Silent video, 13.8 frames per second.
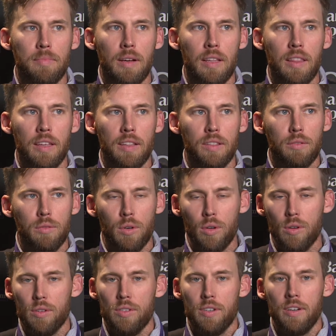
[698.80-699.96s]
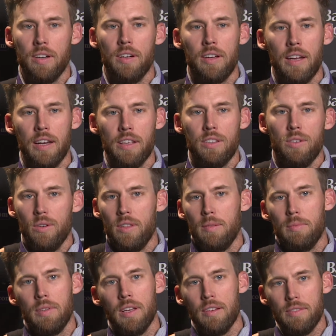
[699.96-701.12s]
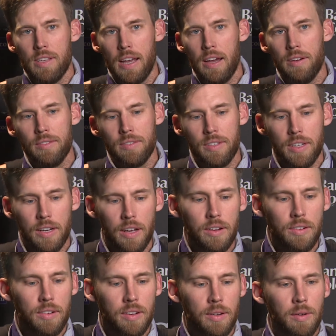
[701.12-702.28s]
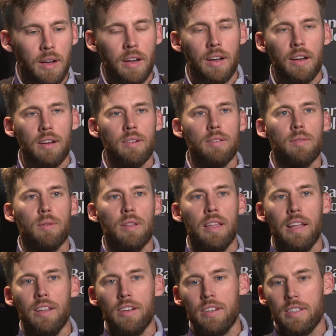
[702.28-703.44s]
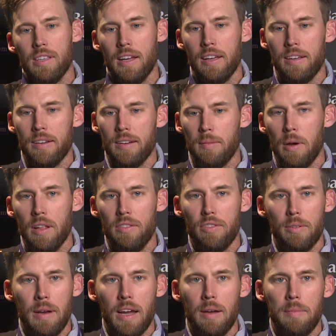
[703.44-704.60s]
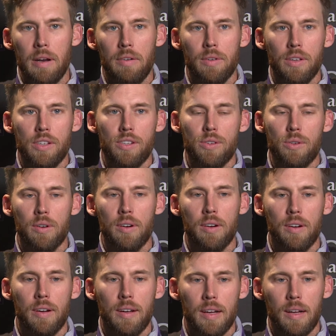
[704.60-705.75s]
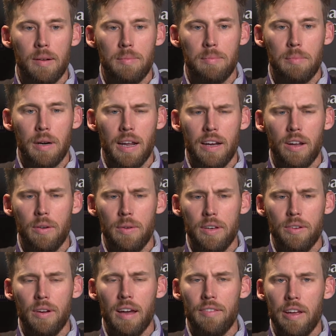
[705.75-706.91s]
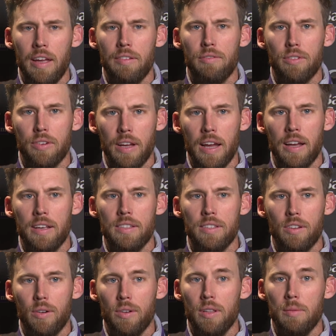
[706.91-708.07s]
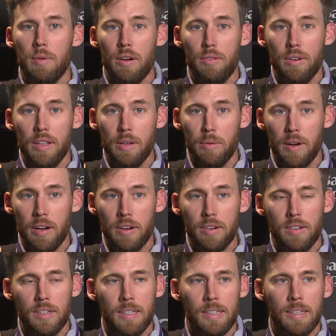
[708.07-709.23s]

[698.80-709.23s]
I think the roles are going to kind of sort themselves out, you know, what that looks like a month from now, I'm not really sure. But I know we do have a handful of guys throwing the ball really well.